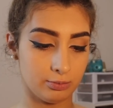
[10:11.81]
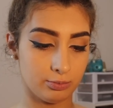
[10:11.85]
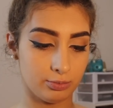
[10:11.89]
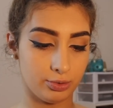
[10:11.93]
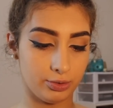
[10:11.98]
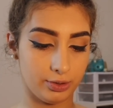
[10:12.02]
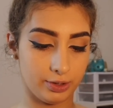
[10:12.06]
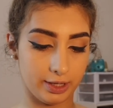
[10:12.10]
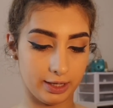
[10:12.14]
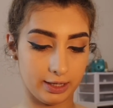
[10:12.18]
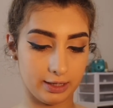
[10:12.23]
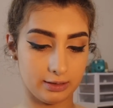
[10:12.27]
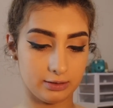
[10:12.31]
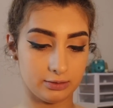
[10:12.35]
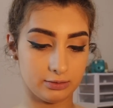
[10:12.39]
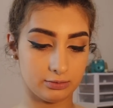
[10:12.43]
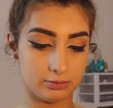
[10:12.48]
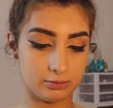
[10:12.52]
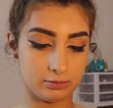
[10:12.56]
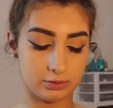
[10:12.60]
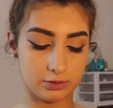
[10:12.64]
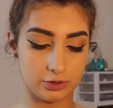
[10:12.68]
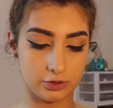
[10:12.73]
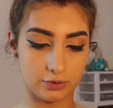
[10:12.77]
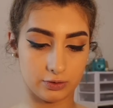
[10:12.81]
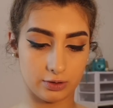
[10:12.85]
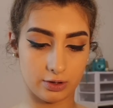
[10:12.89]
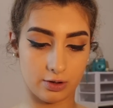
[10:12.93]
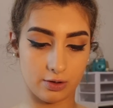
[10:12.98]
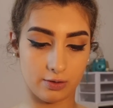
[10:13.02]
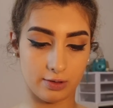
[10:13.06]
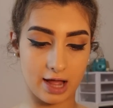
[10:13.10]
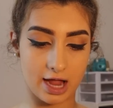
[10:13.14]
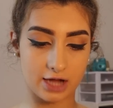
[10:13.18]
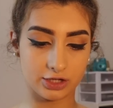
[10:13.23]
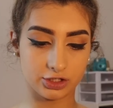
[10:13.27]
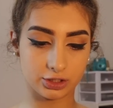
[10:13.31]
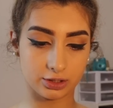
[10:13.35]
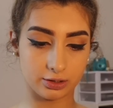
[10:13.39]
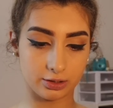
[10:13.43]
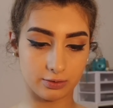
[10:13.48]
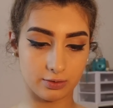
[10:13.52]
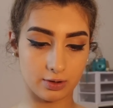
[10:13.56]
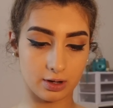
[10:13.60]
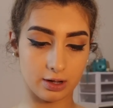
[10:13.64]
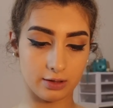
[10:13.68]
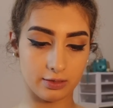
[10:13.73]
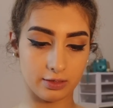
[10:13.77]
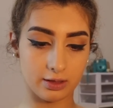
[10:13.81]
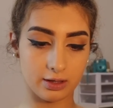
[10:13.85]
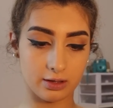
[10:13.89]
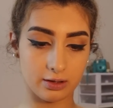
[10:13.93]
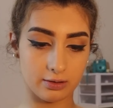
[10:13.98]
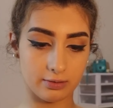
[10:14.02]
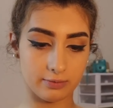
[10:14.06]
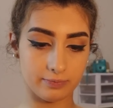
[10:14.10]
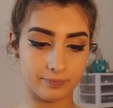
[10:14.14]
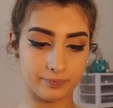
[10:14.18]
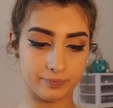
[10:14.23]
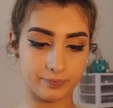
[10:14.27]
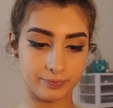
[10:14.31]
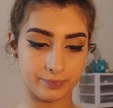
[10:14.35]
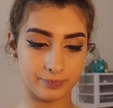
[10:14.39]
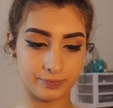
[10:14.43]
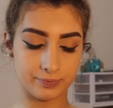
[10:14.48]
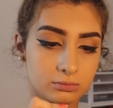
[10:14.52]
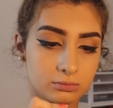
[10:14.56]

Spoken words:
put duo lash glue on them.